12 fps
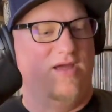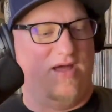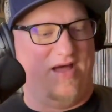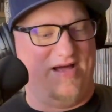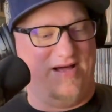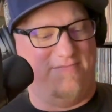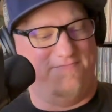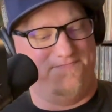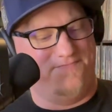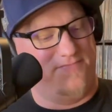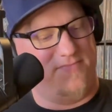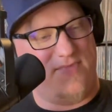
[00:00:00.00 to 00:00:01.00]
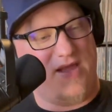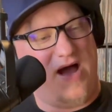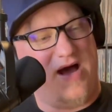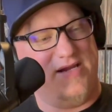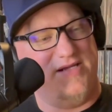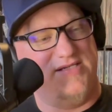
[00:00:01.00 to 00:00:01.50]

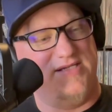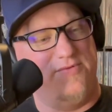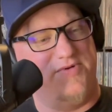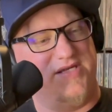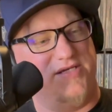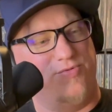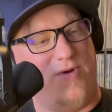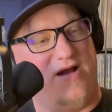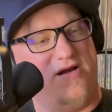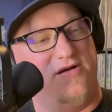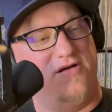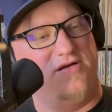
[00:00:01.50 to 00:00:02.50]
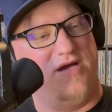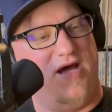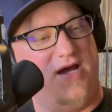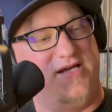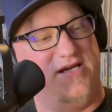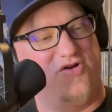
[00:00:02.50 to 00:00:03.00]
Honestly, with this record,
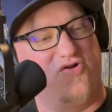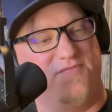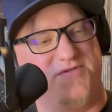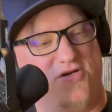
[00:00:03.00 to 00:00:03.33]
Get a Grip's a